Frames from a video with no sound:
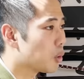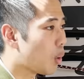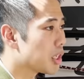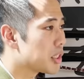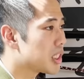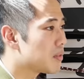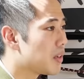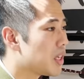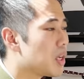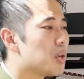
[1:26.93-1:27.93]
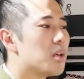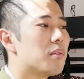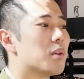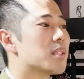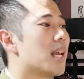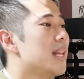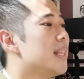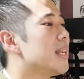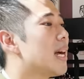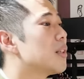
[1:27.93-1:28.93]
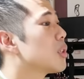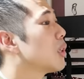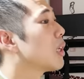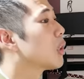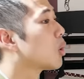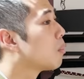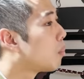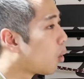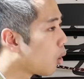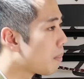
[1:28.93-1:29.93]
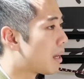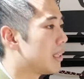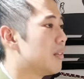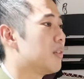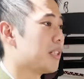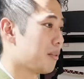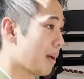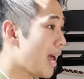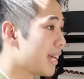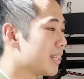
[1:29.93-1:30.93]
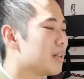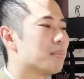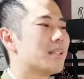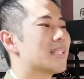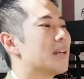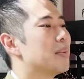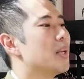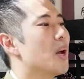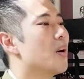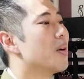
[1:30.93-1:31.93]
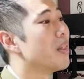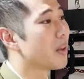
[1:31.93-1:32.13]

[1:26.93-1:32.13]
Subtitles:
watching this video, if there's anything else you'd like to learn more about living in Japan, please let me know in the